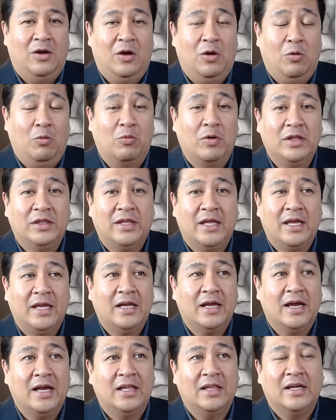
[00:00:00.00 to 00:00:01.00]
One thing
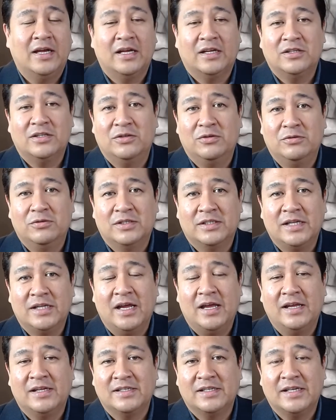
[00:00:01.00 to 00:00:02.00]
I like to
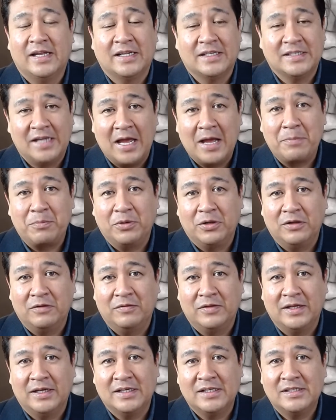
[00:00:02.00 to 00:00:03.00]
say as an example of
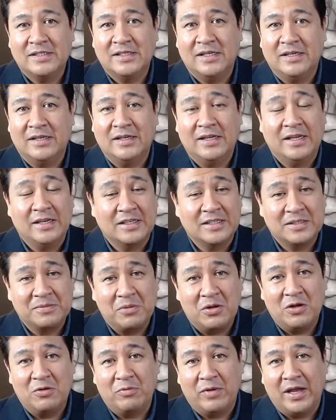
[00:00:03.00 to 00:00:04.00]
this, and in a
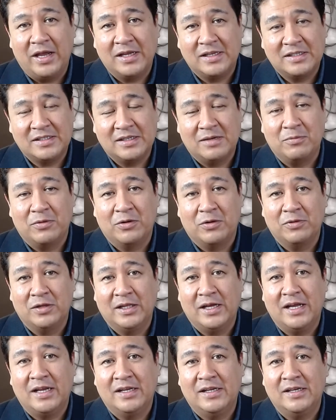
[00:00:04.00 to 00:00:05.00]
small way it's somewhat
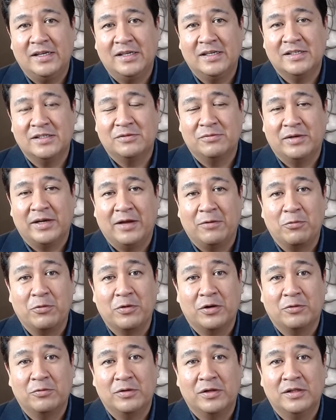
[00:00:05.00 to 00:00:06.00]
related, is when I
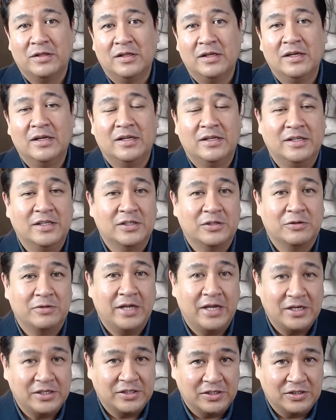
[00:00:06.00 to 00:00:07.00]
work with
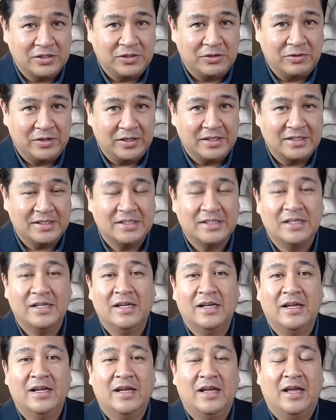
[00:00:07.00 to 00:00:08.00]
dissertation students.
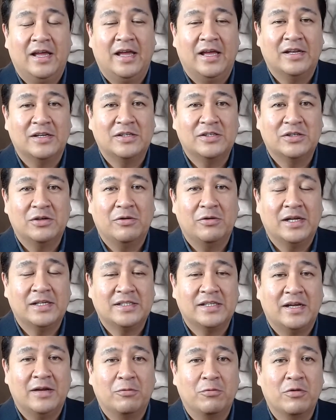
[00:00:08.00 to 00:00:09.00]
And so as
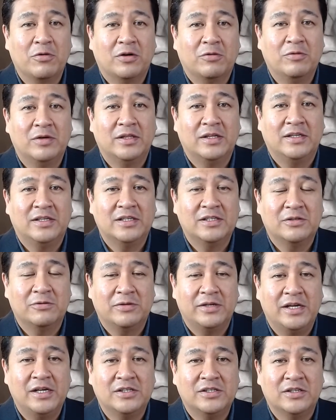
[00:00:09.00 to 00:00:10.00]
I work with the
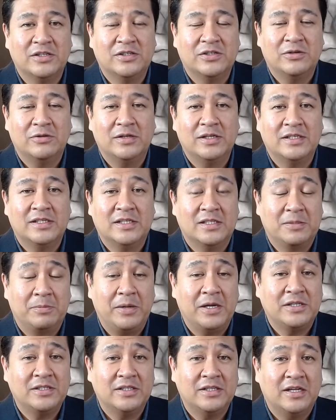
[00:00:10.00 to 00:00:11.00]
dissertation students,
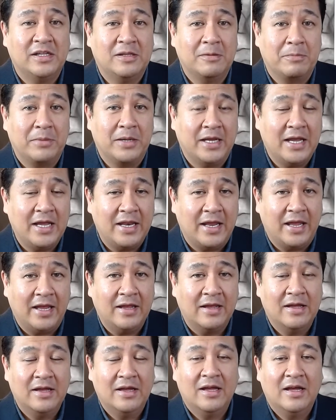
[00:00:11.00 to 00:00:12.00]
especially at the beginning,
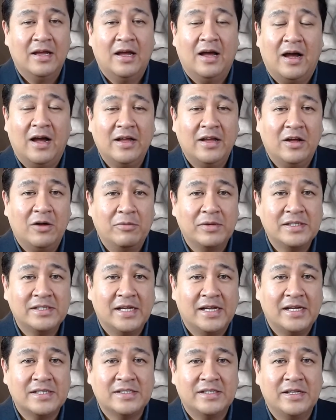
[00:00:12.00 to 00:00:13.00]
I always
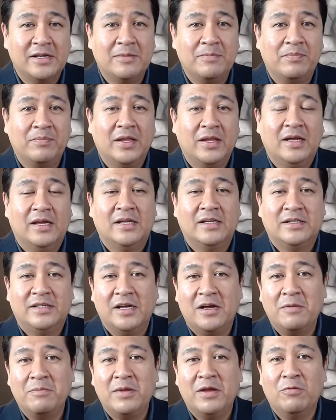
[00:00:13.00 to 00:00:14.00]
ask them,
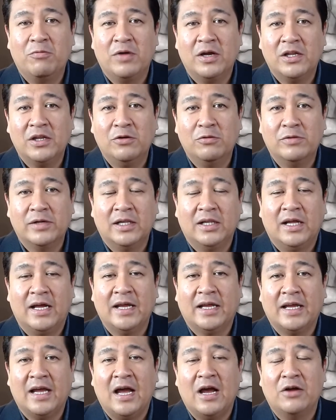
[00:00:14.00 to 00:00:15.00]
Tell me what you would
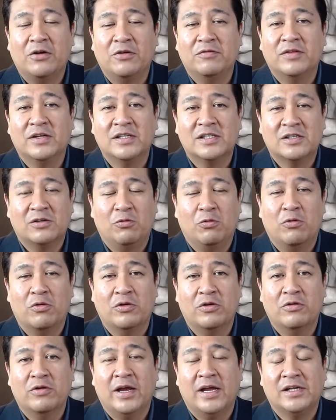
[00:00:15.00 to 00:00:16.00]
like out of this
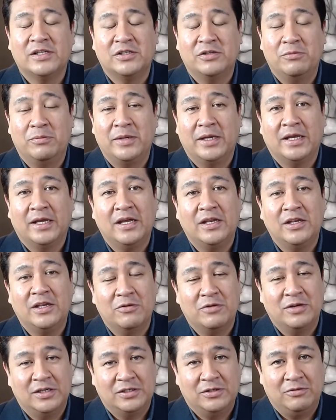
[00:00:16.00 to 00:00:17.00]
quarter as you begin your
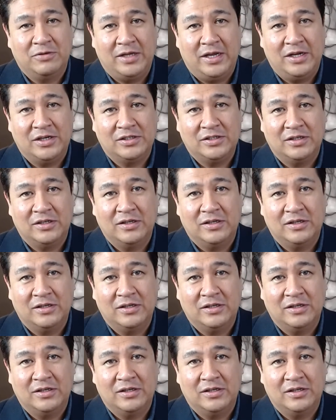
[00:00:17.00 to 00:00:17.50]
dissertation.